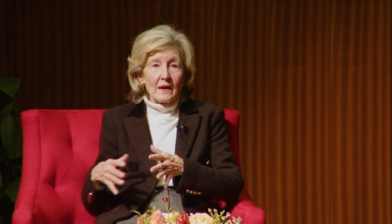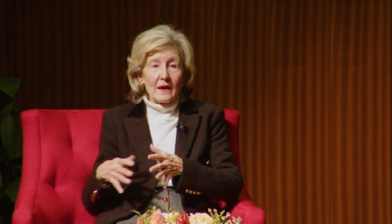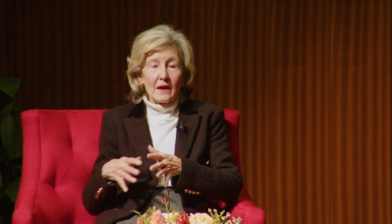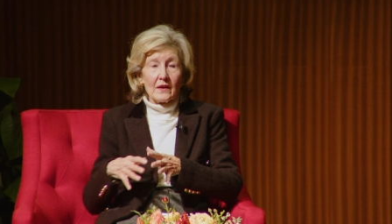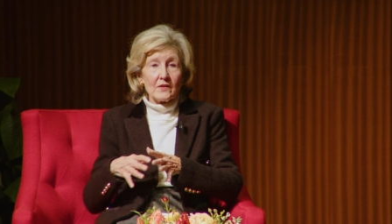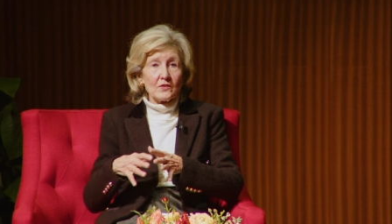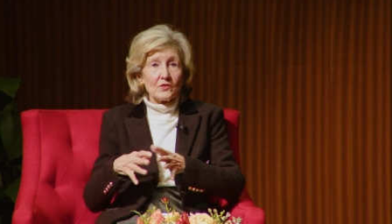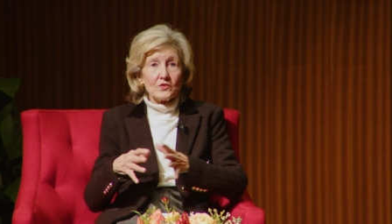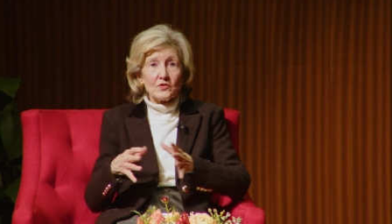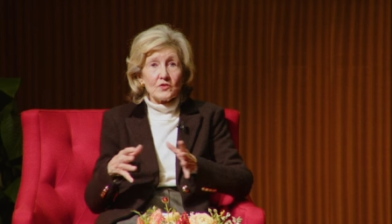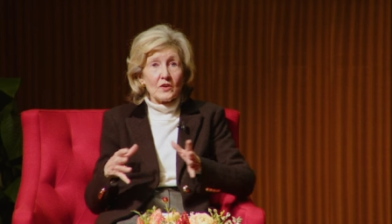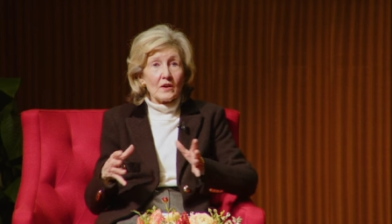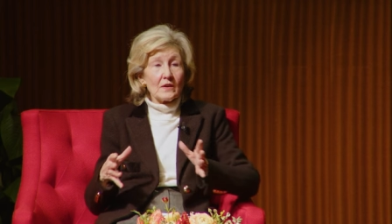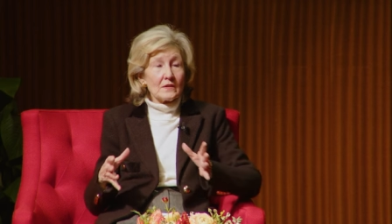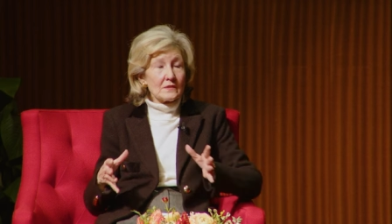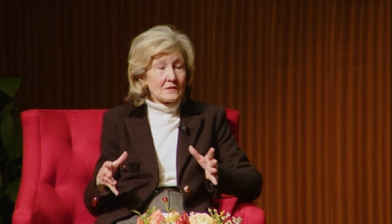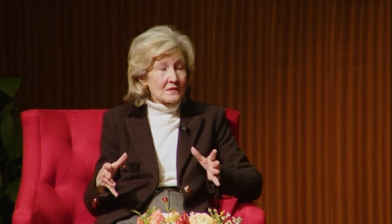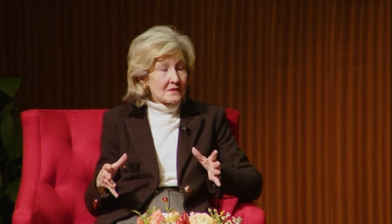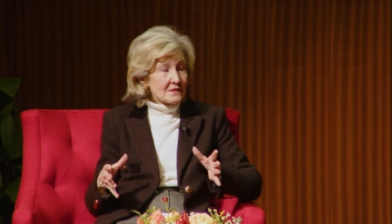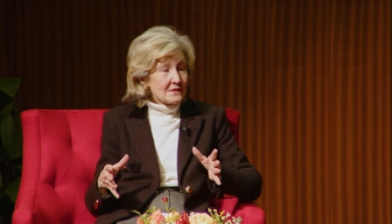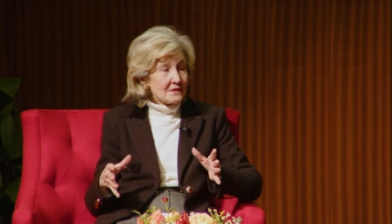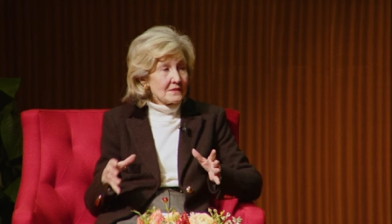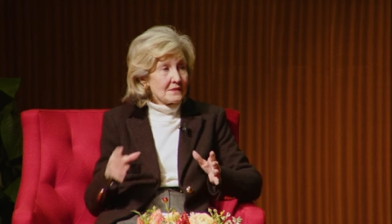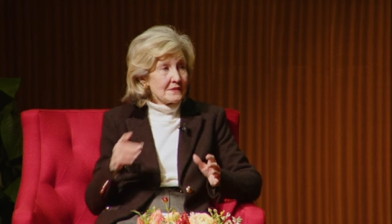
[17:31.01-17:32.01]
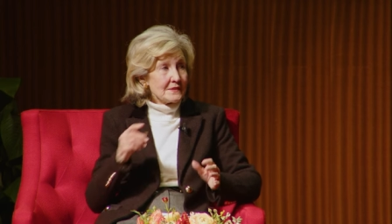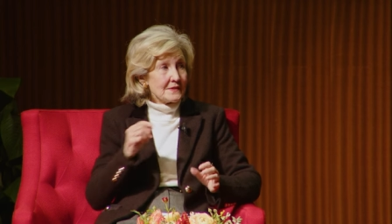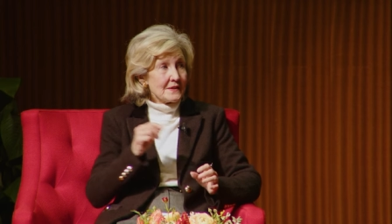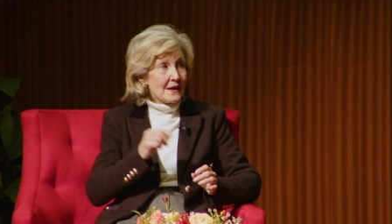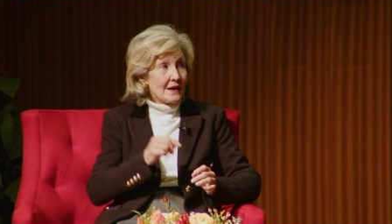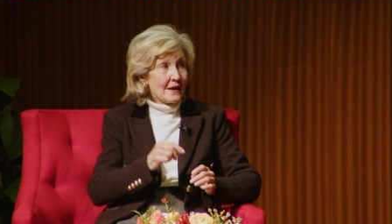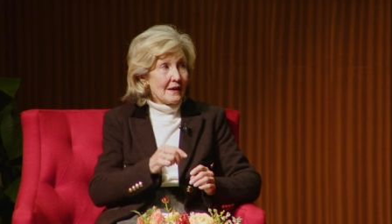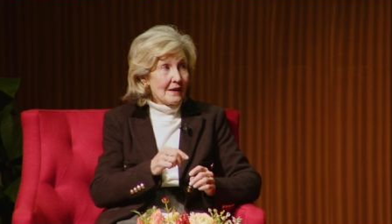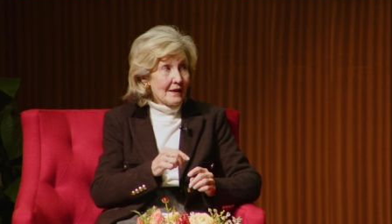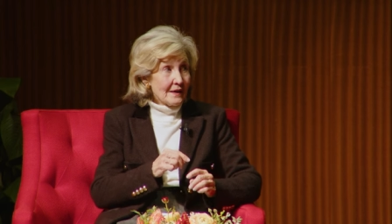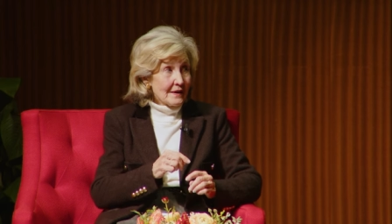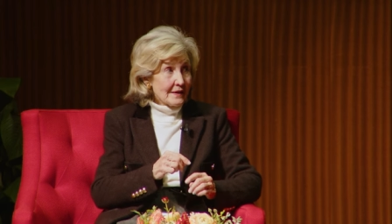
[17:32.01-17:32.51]
and Johnson
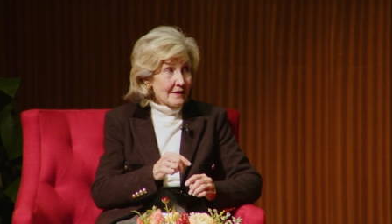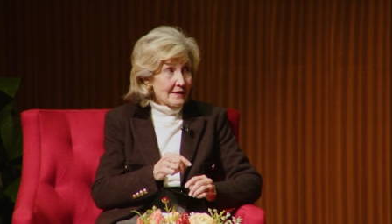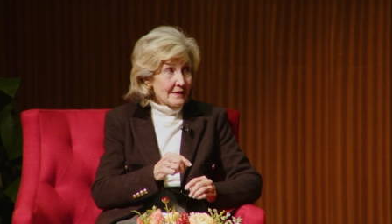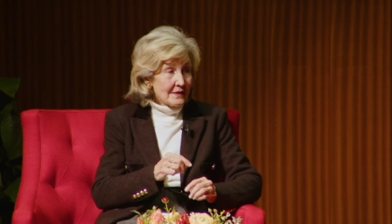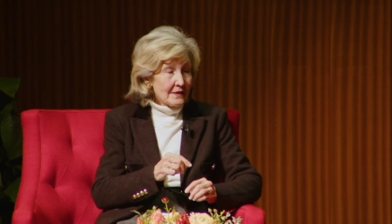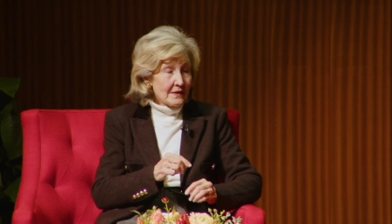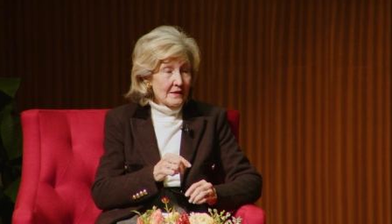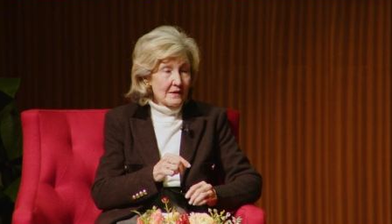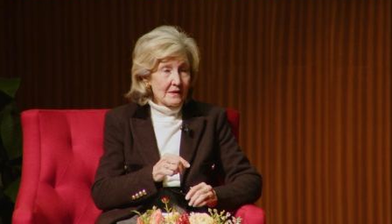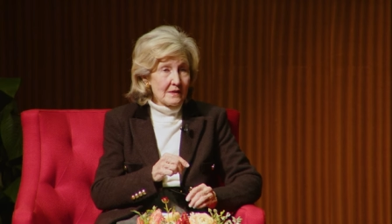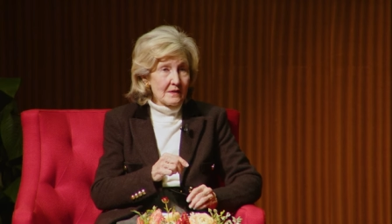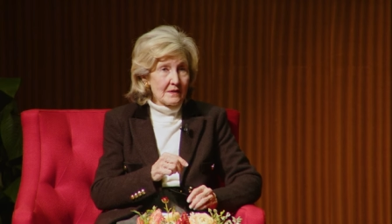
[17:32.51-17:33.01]
died